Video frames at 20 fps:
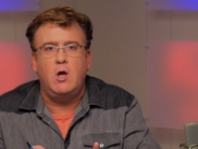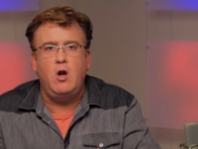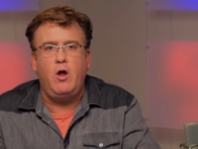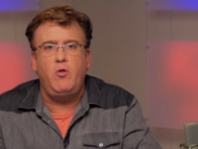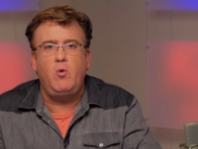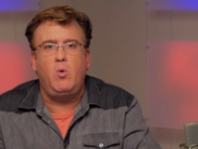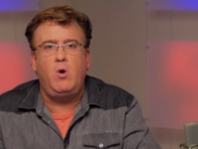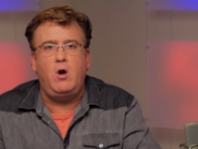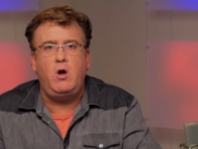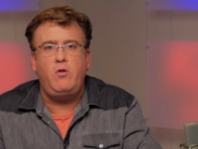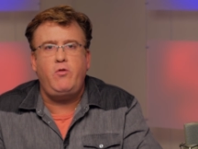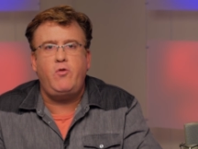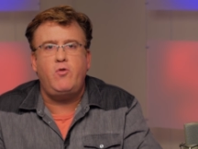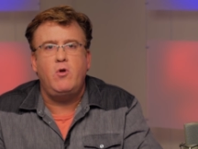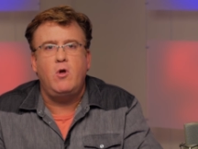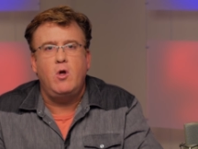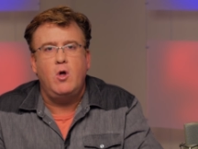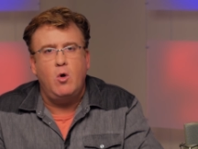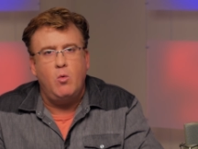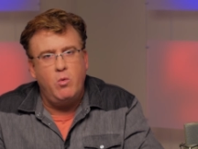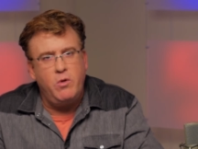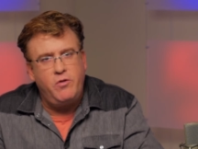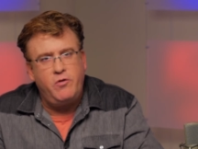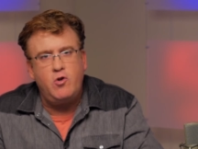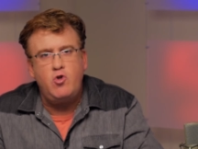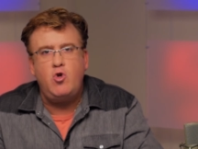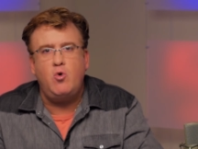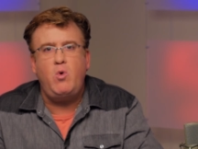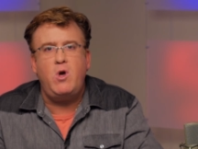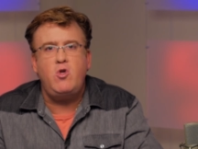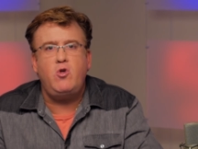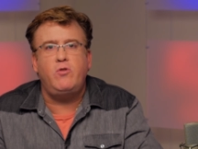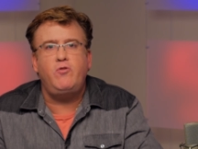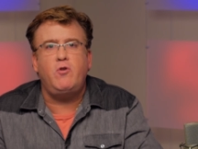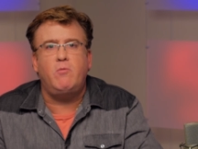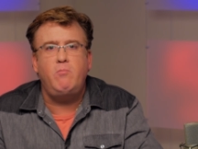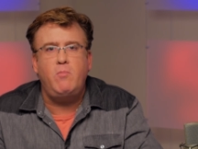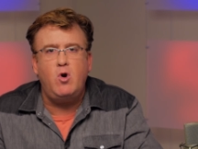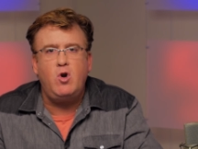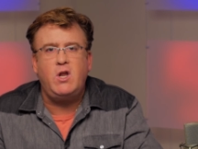In other words, when situations
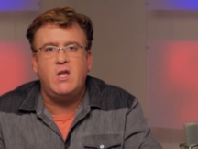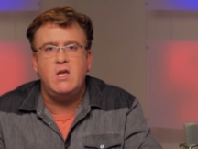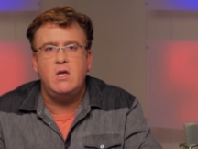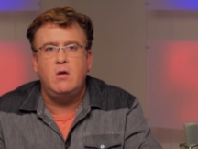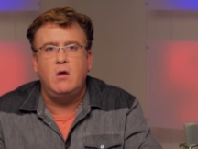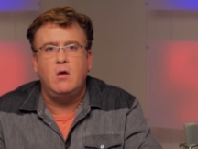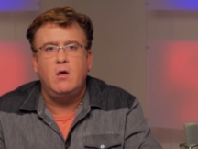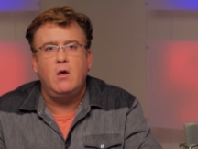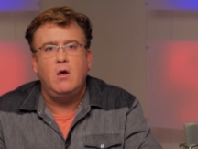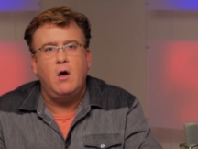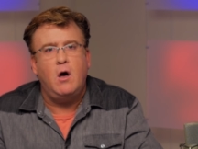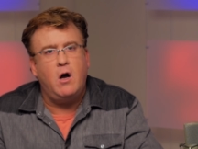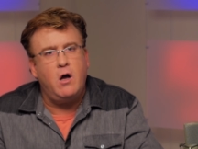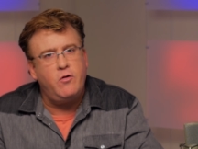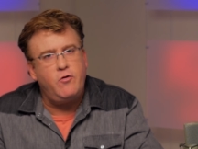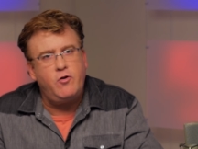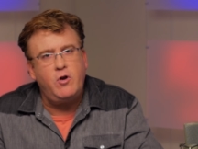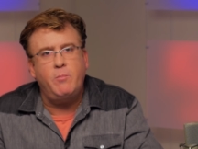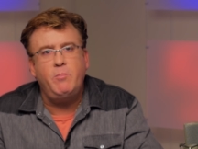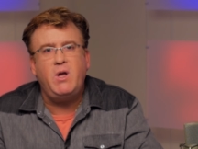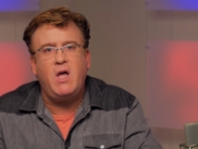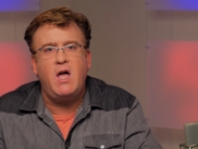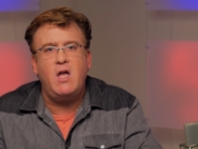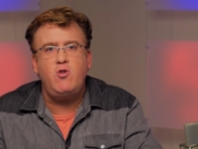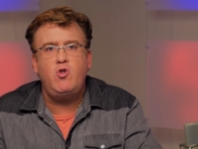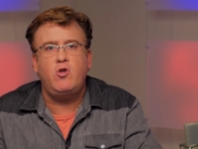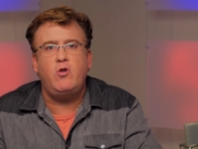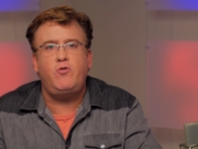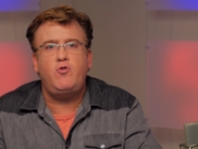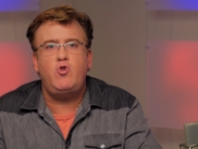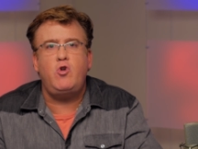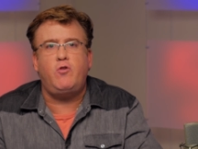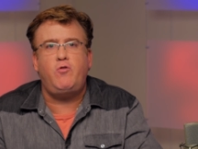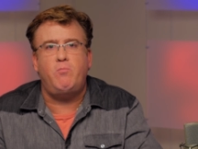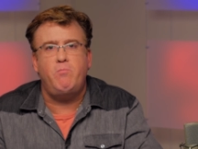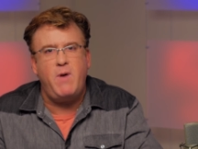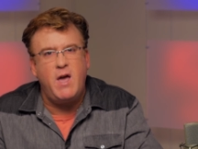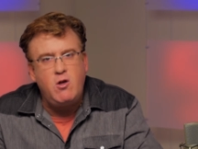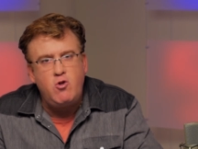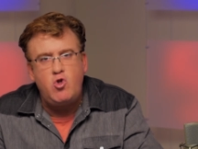are murky, our subconscious
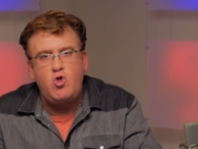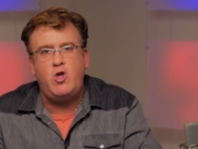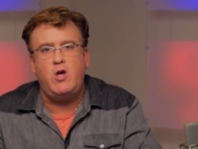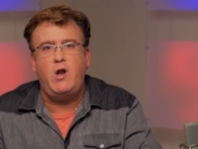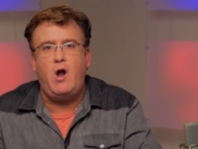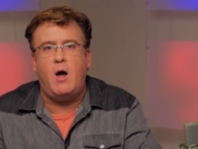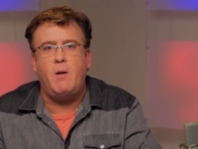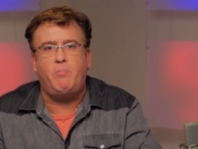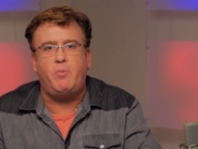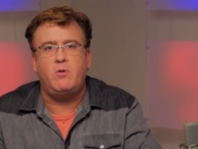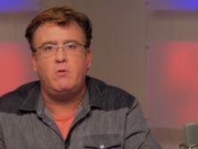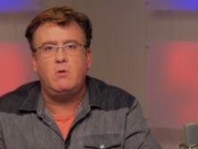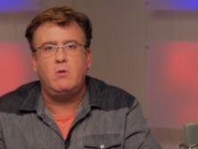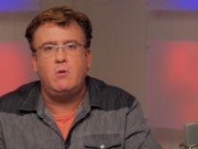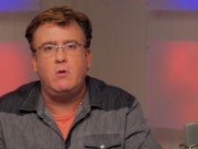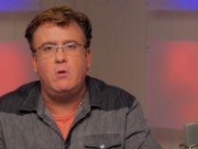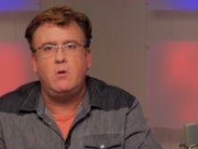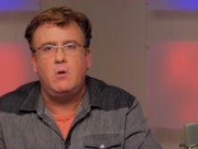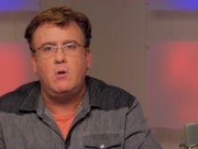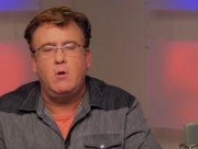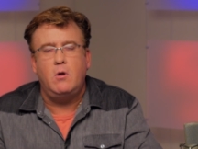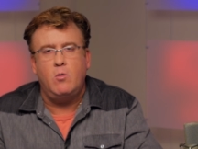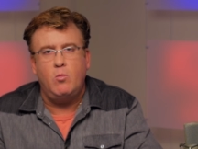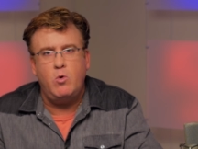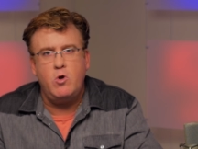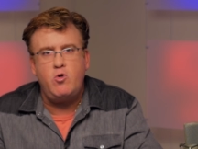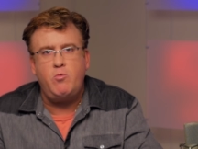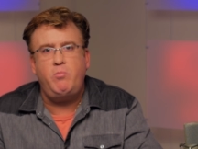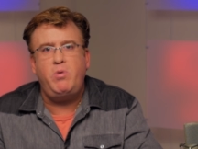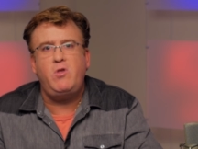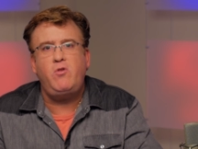just makes shit up, which